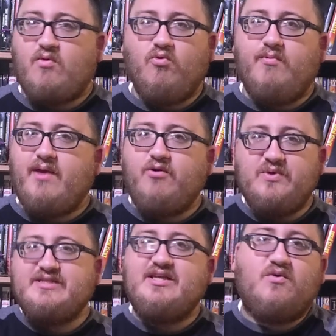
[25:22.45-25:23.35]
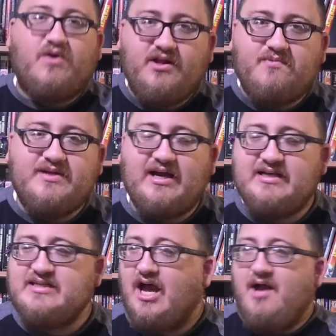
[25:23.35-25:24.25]
Or maybe we see that one of them
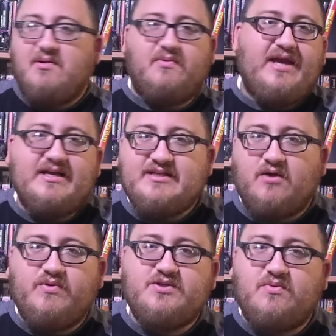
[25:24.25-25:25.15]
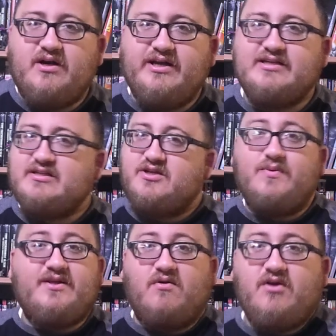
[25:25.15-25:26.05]
dies, but we can't tell which one it is, and so
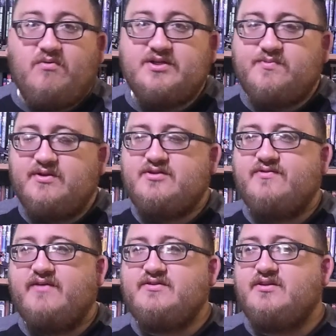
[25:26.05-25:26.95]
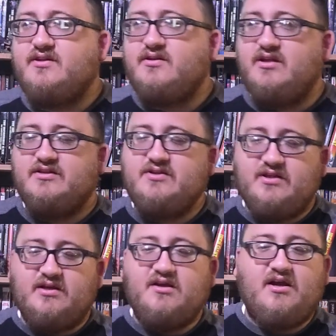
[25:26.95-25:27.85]
we don't know which one survives into
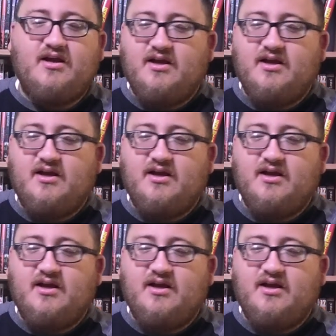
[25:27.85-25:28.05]
the